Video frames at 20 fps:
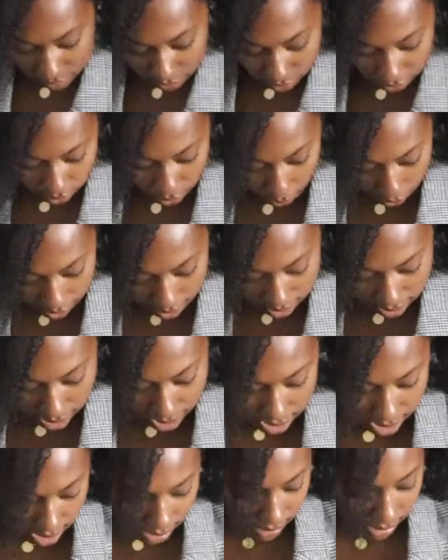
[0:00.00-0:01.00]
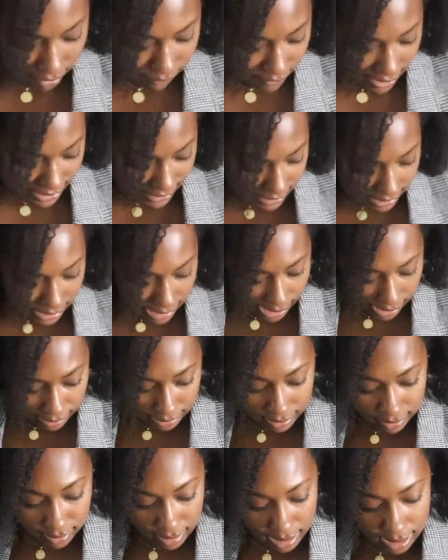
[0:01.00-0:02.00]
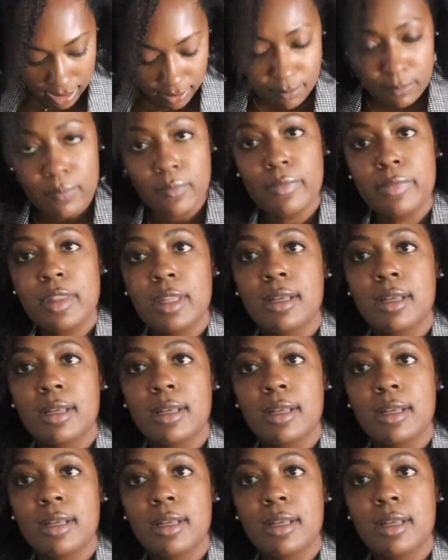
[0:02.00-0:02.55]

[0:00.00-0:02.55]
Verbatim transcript: are good now if I did anything